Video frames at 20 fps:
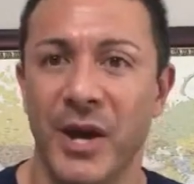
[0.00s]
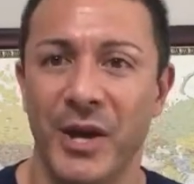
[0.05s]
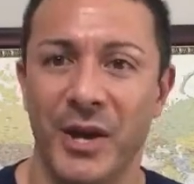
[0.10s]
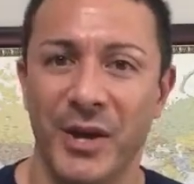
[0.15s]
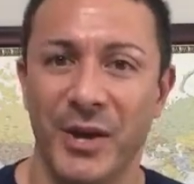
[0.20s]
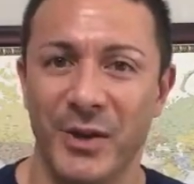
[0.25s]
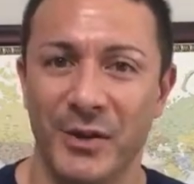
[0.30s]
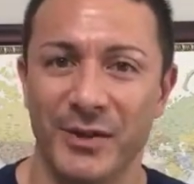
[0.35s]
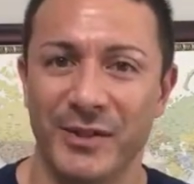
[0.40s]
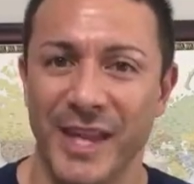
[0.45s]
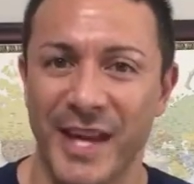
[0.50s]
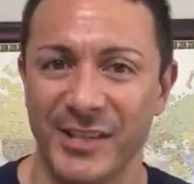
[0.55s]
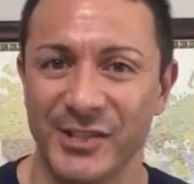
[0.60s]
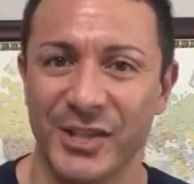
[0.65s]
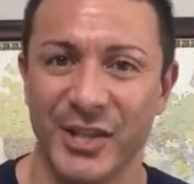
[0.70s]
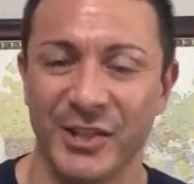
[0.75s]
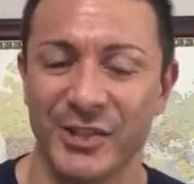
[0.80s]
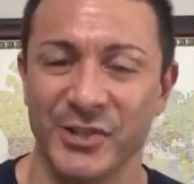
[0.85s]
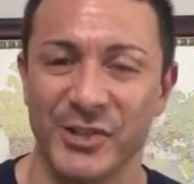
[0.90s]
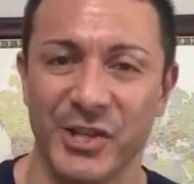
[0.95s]
that
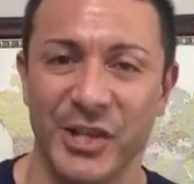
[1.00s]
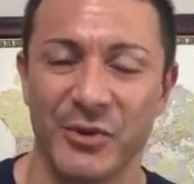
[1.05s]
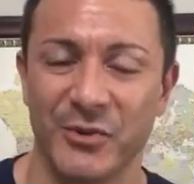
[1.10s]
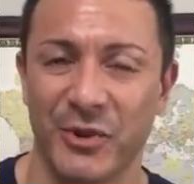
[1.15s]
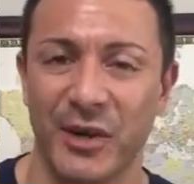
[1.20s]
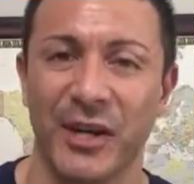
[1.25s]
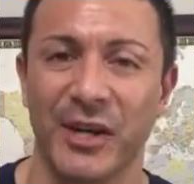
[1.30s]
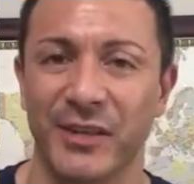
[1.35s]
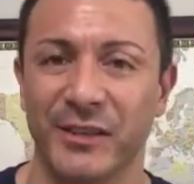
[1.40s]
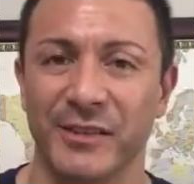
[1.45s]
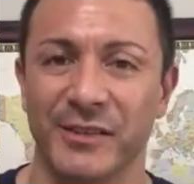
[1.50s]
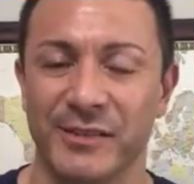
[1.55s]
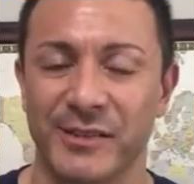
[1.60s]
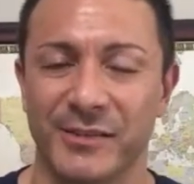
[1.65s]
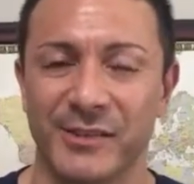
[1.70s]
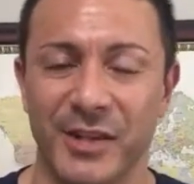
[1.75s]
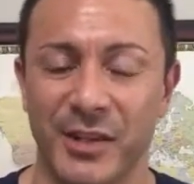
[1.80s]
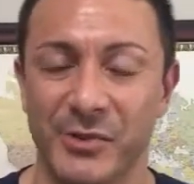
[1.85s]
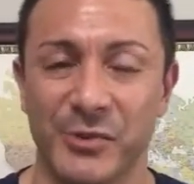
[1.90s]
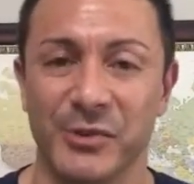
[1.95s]

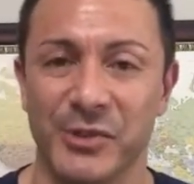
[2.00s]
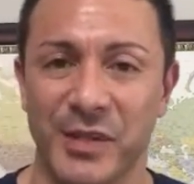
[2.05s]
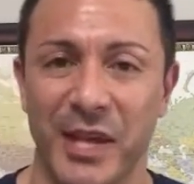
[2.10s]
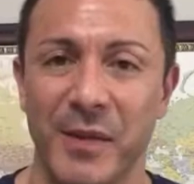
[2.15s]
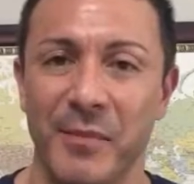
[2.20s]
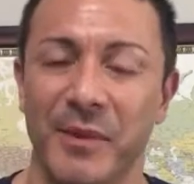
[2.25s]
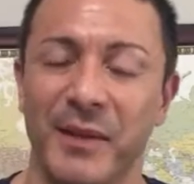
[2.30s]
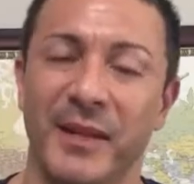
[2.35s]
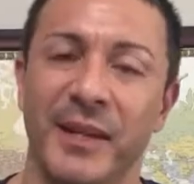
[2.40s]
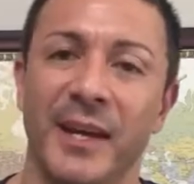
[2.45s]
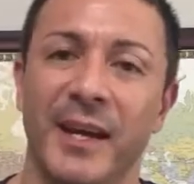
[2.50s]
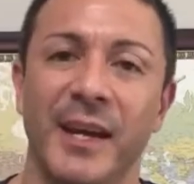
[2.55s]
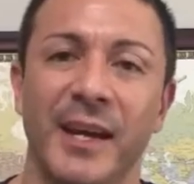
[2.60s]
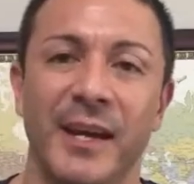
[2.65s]
general statement,